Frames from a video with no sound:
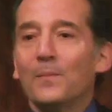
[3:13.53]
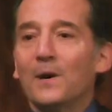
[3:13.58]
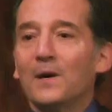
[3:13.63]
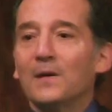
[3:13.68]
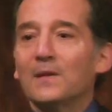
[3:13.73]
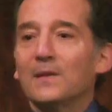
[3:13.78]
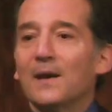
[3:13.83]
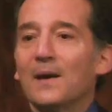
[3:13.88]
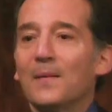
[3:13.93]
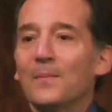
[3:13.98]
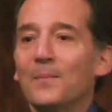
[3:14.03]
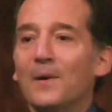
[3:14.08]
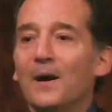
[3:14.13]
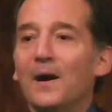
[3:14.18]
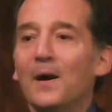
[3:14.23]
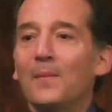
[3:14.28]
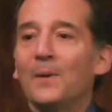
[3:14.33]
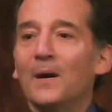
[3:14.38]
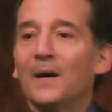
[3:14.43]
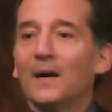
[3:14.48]
among them,
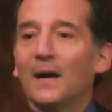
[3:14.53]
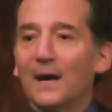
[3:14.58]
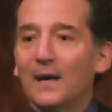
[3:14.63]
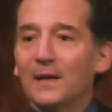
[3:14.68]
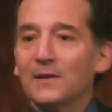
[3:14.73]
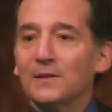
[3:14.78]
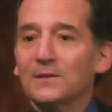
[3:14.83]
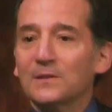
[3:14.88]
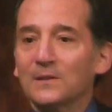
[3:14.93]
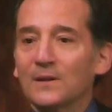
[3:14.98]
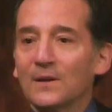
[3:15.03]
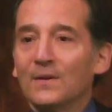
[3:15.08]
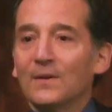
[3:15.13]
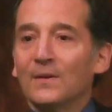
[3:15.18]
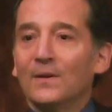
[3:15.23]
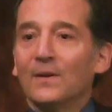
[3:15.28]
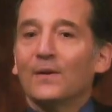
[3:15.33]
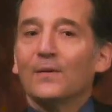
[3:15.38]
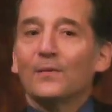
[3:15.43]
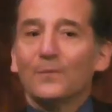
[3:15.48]
among us,
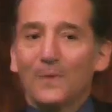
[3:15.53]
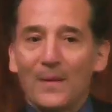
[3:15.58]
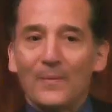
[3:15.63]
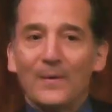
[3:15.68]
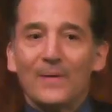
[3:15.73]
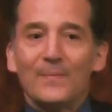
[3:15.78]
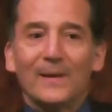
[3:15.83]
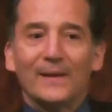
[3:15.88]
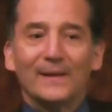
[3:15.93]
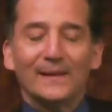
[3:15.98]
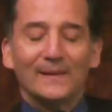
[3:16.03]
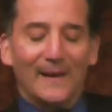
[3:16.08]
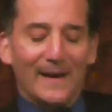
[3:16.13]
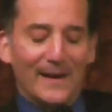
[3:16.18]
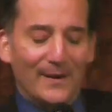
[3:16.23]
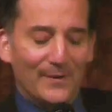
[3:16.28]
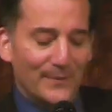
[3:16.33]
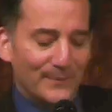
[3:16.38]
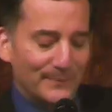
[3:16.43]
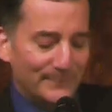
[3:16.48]
Rabbi Benny
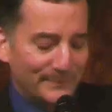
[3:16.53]
Lau.